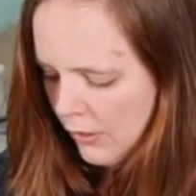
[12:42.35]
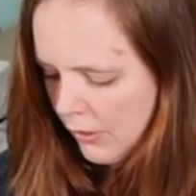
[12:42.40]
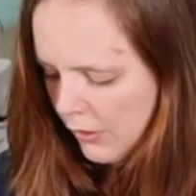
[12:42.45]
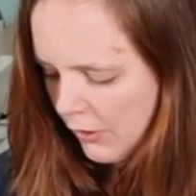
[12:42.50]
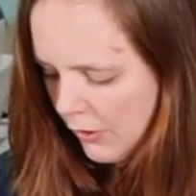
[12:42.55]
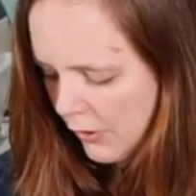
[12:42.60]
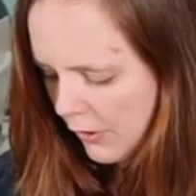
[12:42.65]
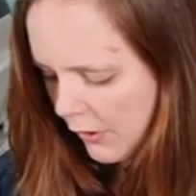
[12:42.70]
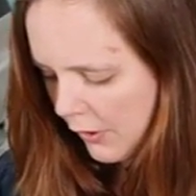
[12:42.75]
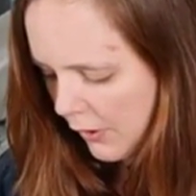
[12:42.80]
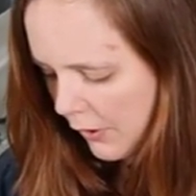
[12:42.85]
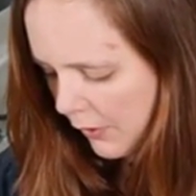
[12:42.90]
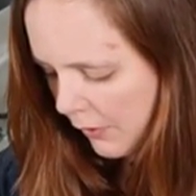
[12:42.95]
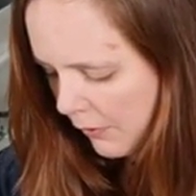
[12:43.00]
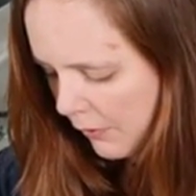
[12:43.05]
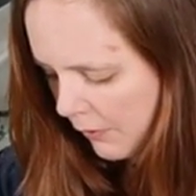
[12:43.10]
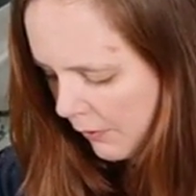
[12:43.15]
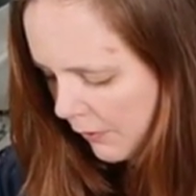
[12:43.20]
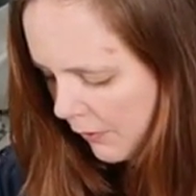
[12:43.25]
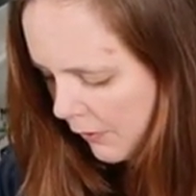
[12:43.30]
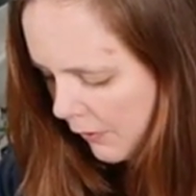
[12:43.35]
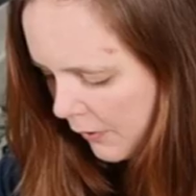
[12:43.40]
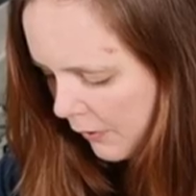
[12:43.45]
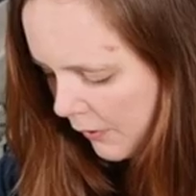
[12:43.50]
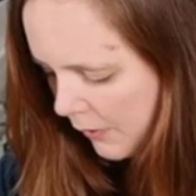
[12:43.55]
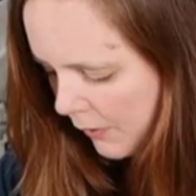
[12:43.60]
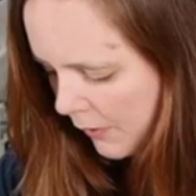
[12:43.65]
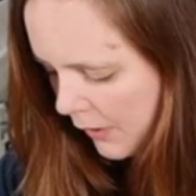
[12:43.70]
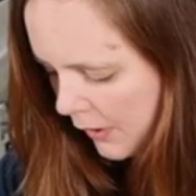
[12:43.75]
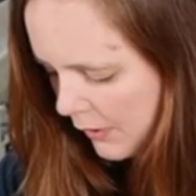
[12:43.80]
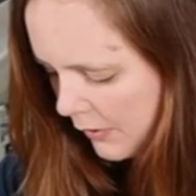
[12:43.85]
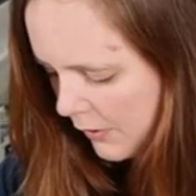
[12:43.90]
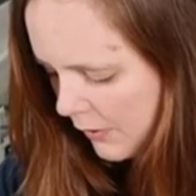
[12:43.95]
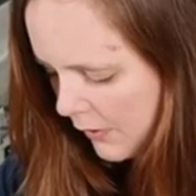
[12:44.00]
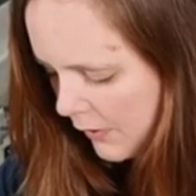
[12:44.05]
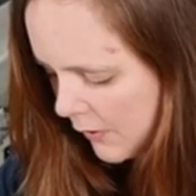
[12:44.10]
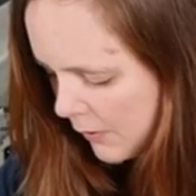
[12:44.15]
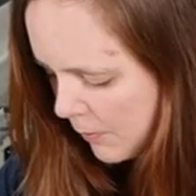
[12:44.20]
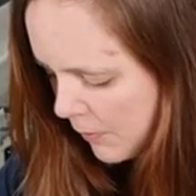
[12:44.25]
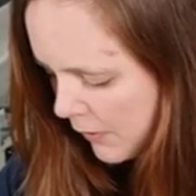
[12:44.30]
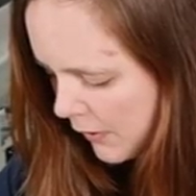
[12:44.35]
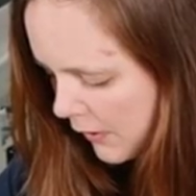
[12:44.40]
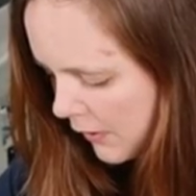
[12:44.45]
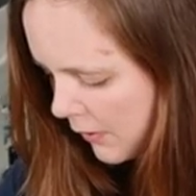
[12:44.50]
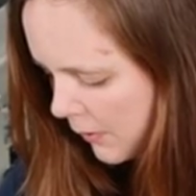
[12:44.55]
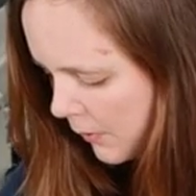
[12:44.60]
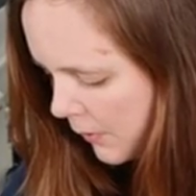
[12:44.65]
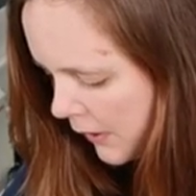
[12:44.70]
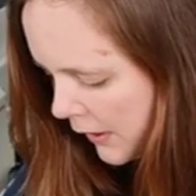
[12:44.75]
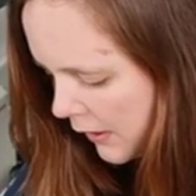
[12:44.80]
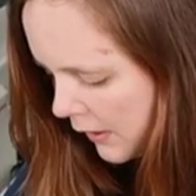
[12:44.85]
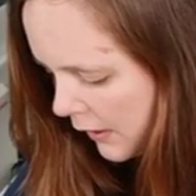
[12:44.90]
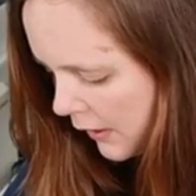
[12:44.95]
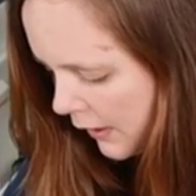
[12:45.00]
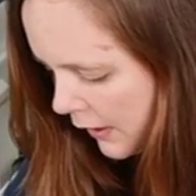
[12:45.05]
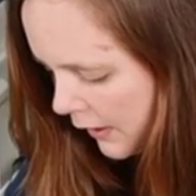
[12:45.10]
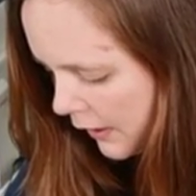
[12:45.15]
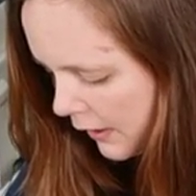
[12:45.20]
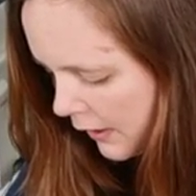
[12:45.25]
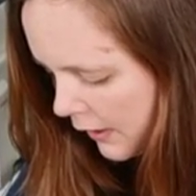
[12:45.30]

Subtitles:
You can go through and do this pretty quickly.